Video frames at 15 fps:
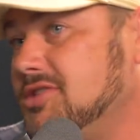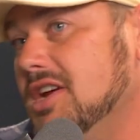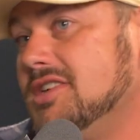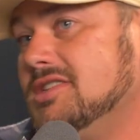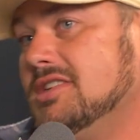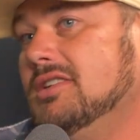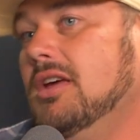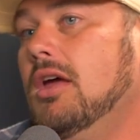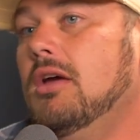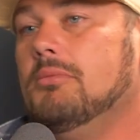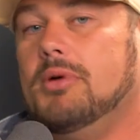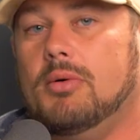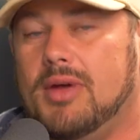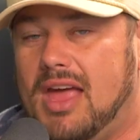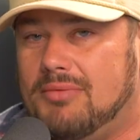we're chasing.
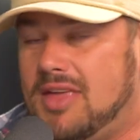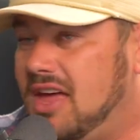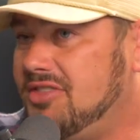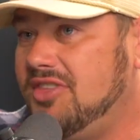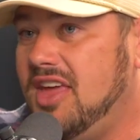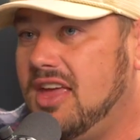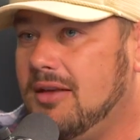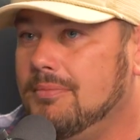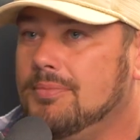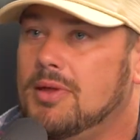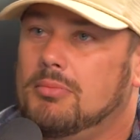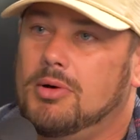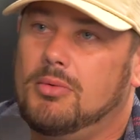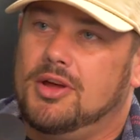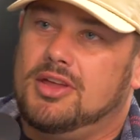But we have that thing.
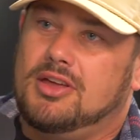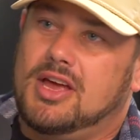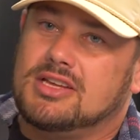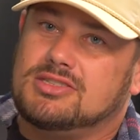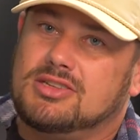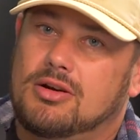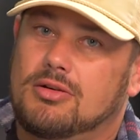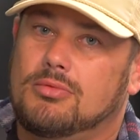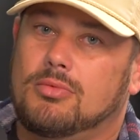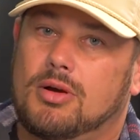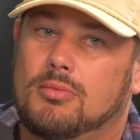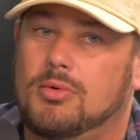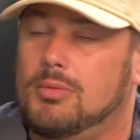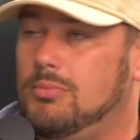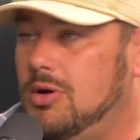But what you guys
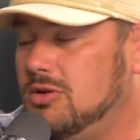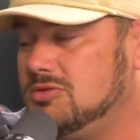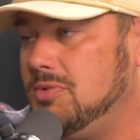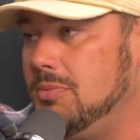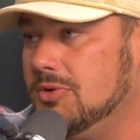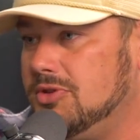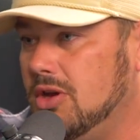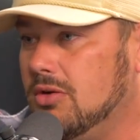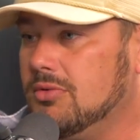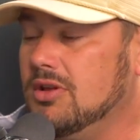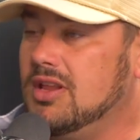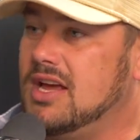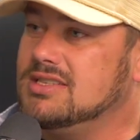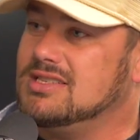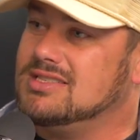what most people don't
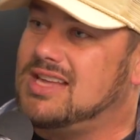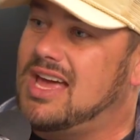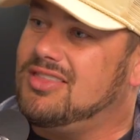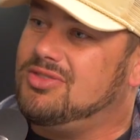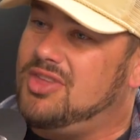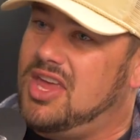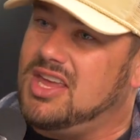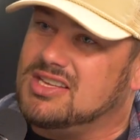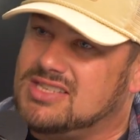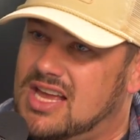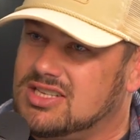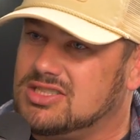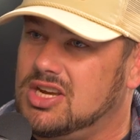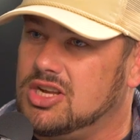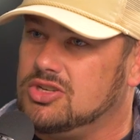realize is that thing is
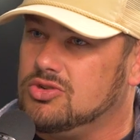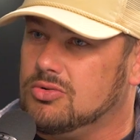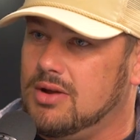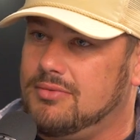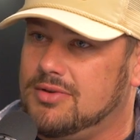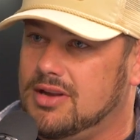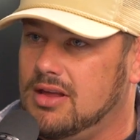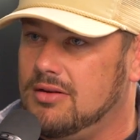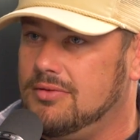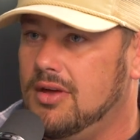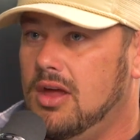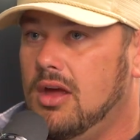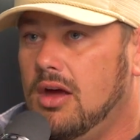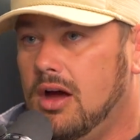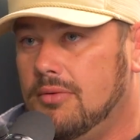actually a
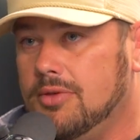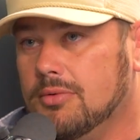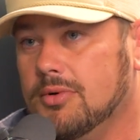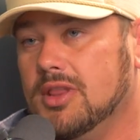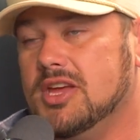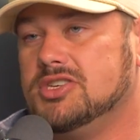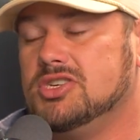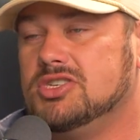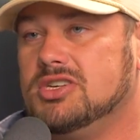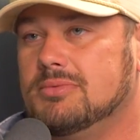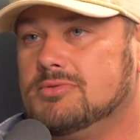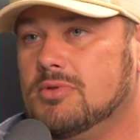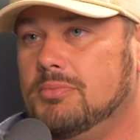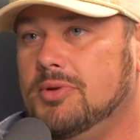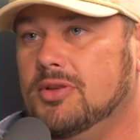derivative of the
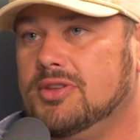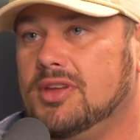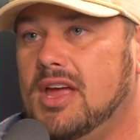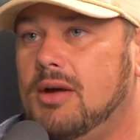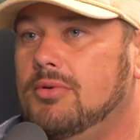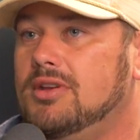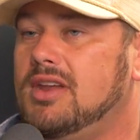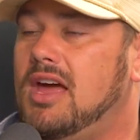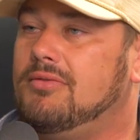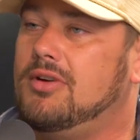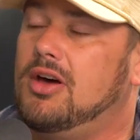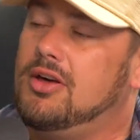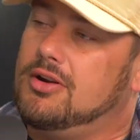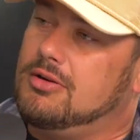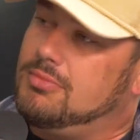relationships we're building. I wouldn't
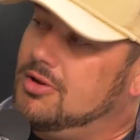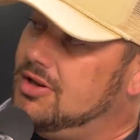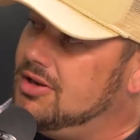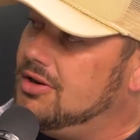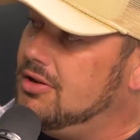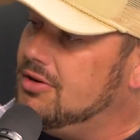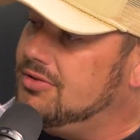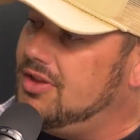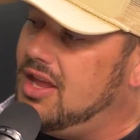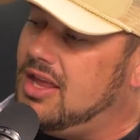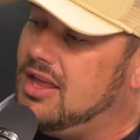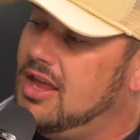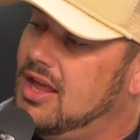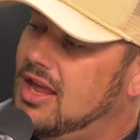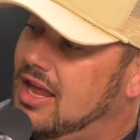have a $100 million
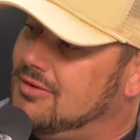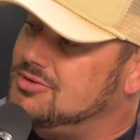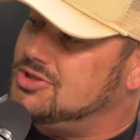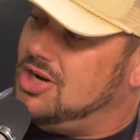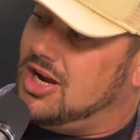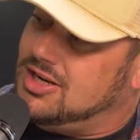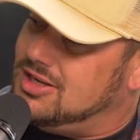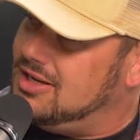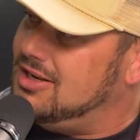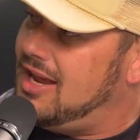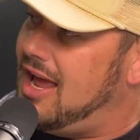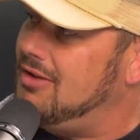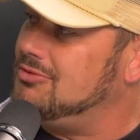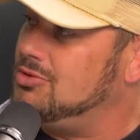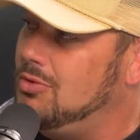thing if Sean
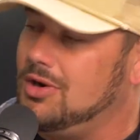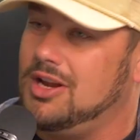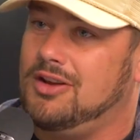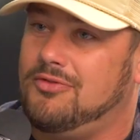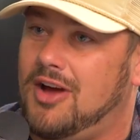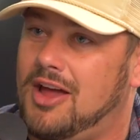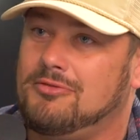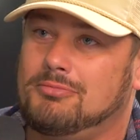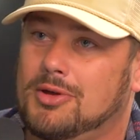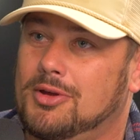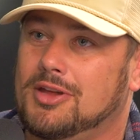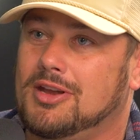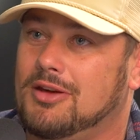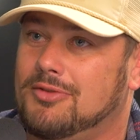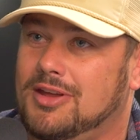didn't have 25
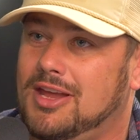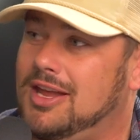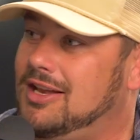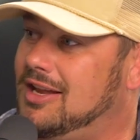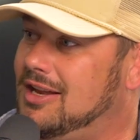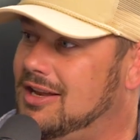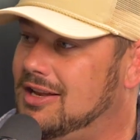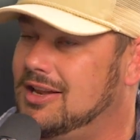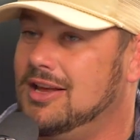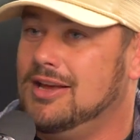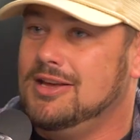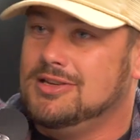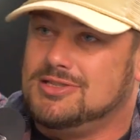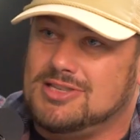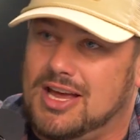million of it he needed.
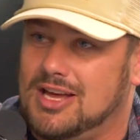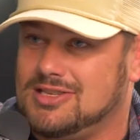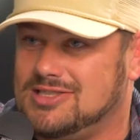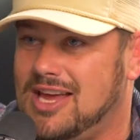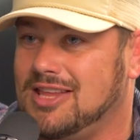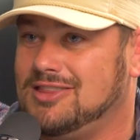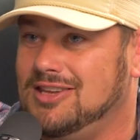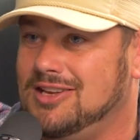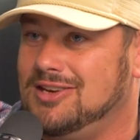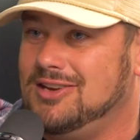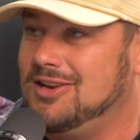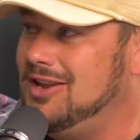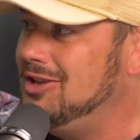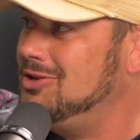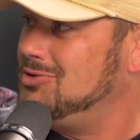Seth
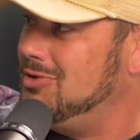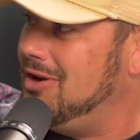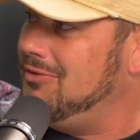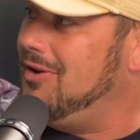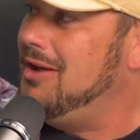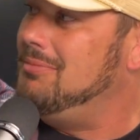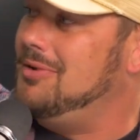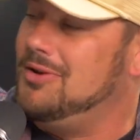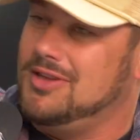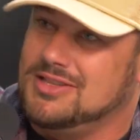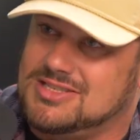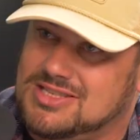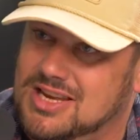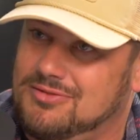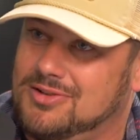needed another 25
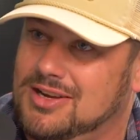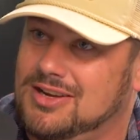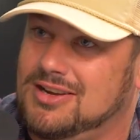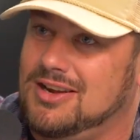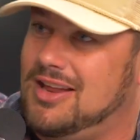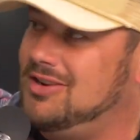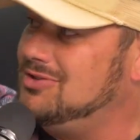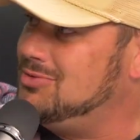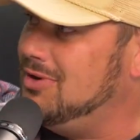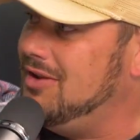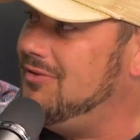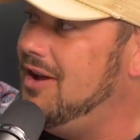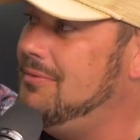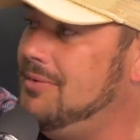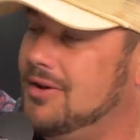million. Steve needed another
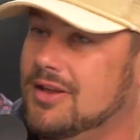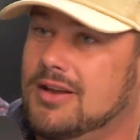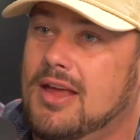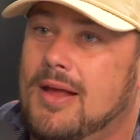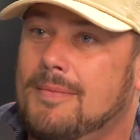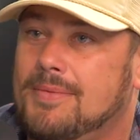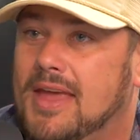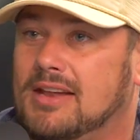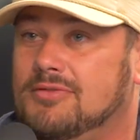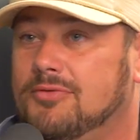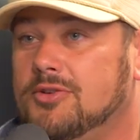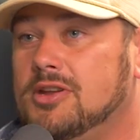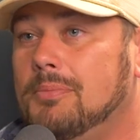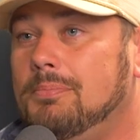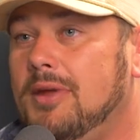25 million. And
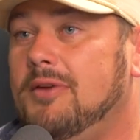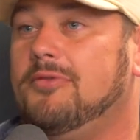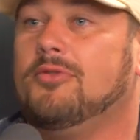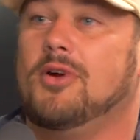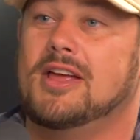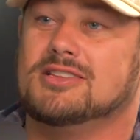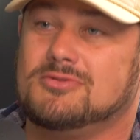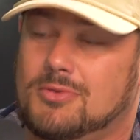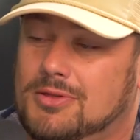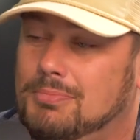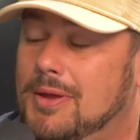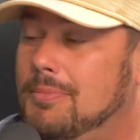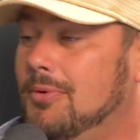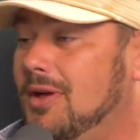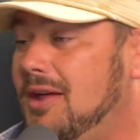to be friends
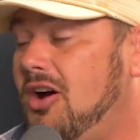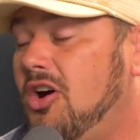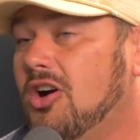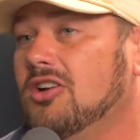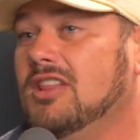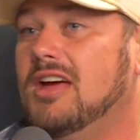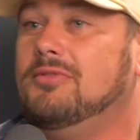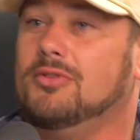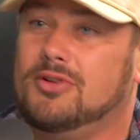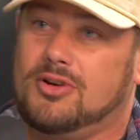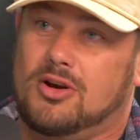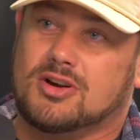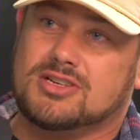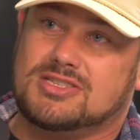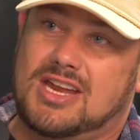with people at our level
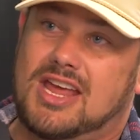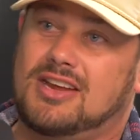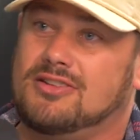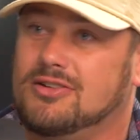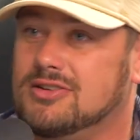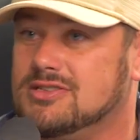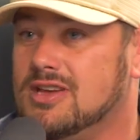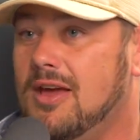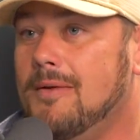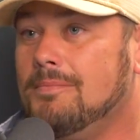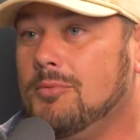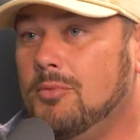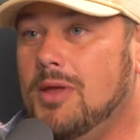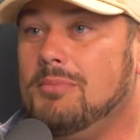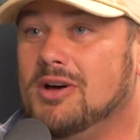and our standards,
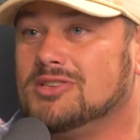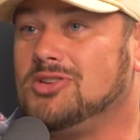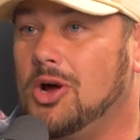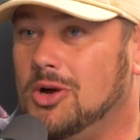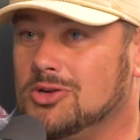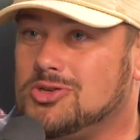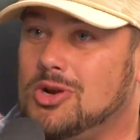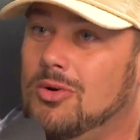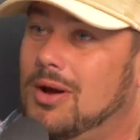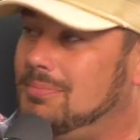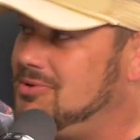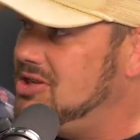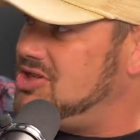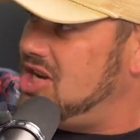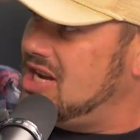we must all show
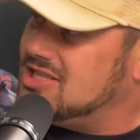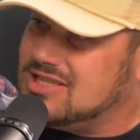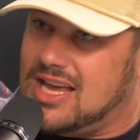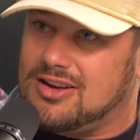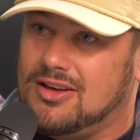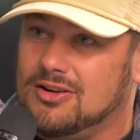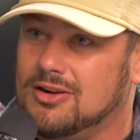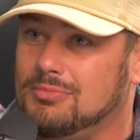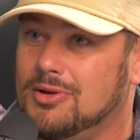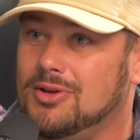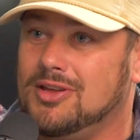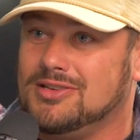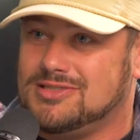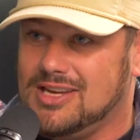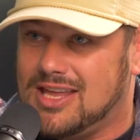up to chase that 100
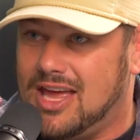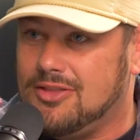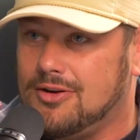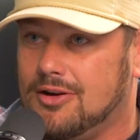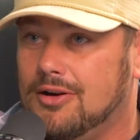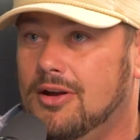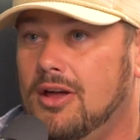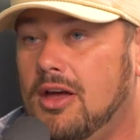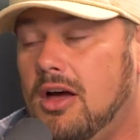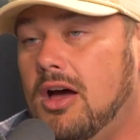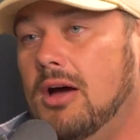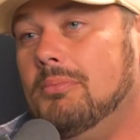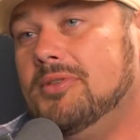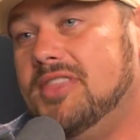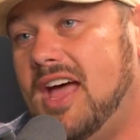million together.
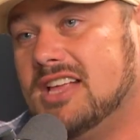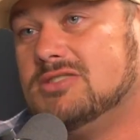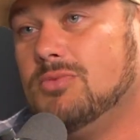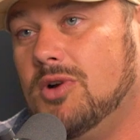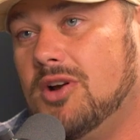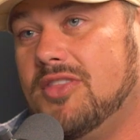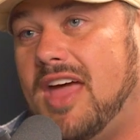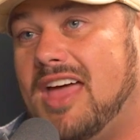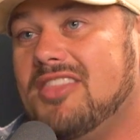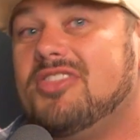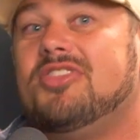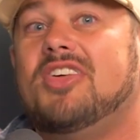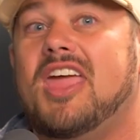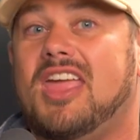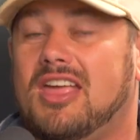But that's where
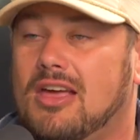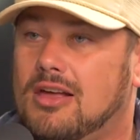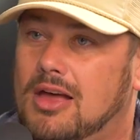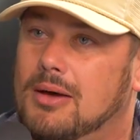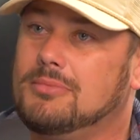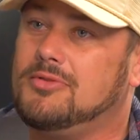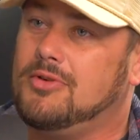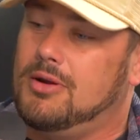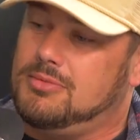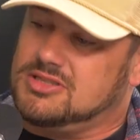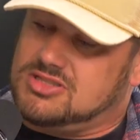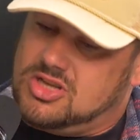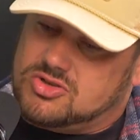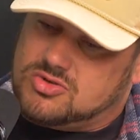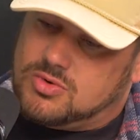that thing comes from,
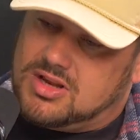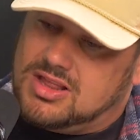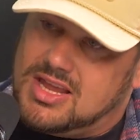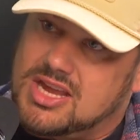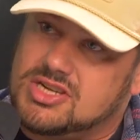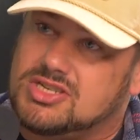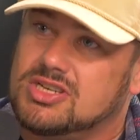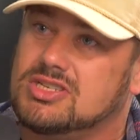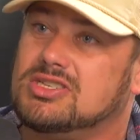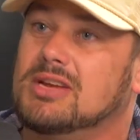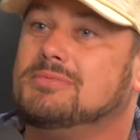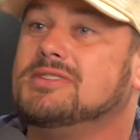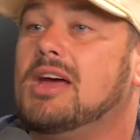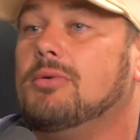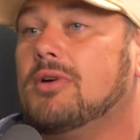is those
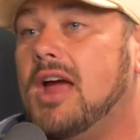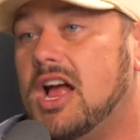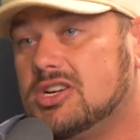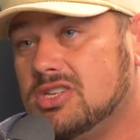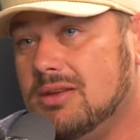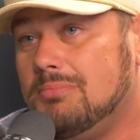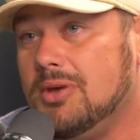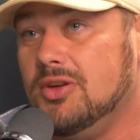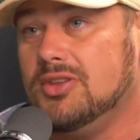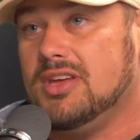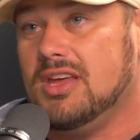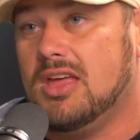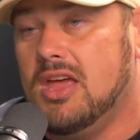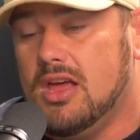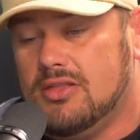relationships that we're actually
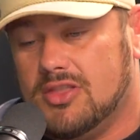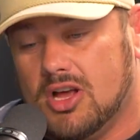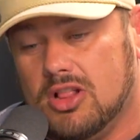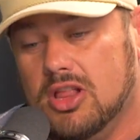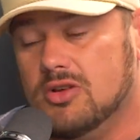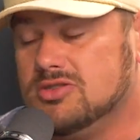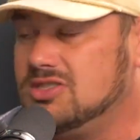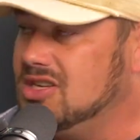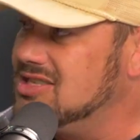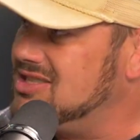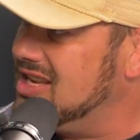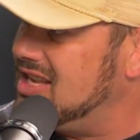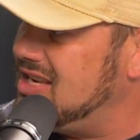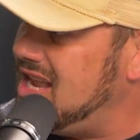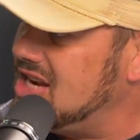building, the
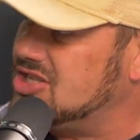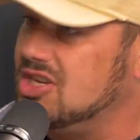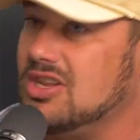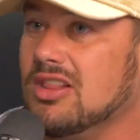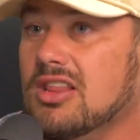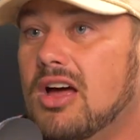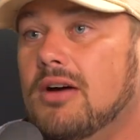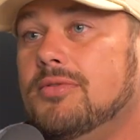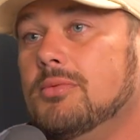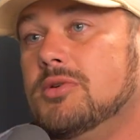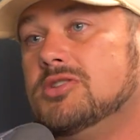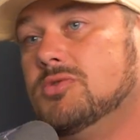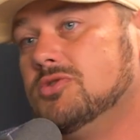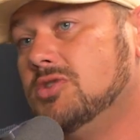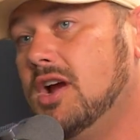closeness, the connection, the love
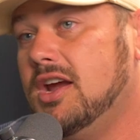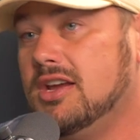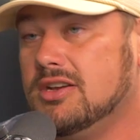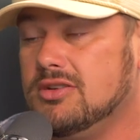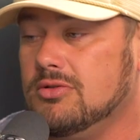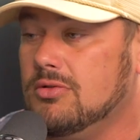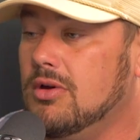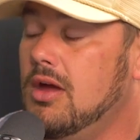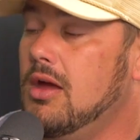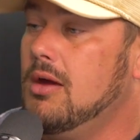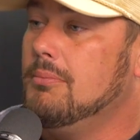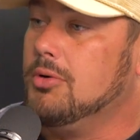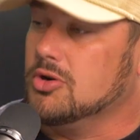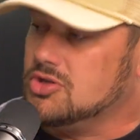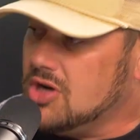in which we're trying to
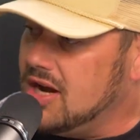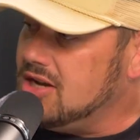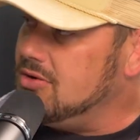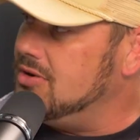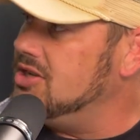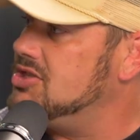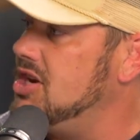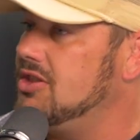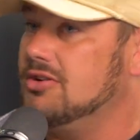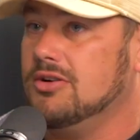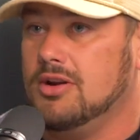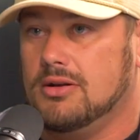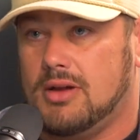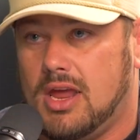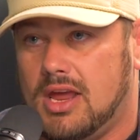portray to each
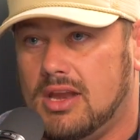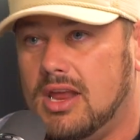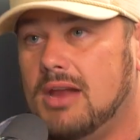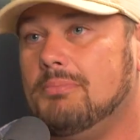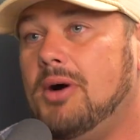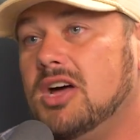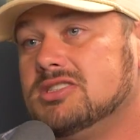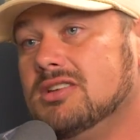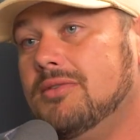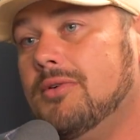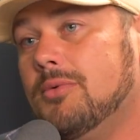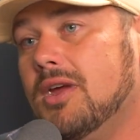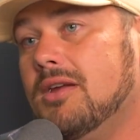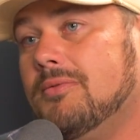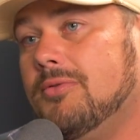other and
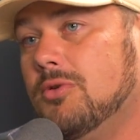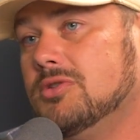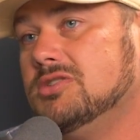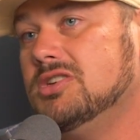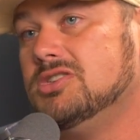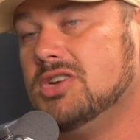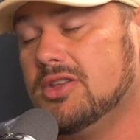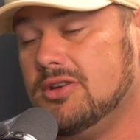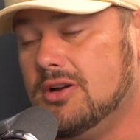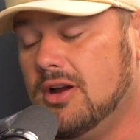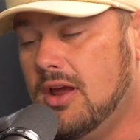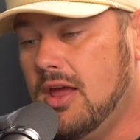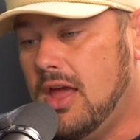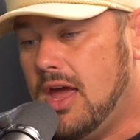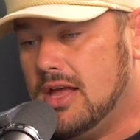positively reinforce each
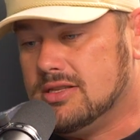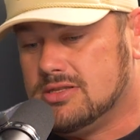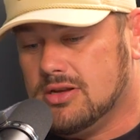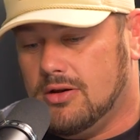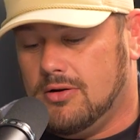other. And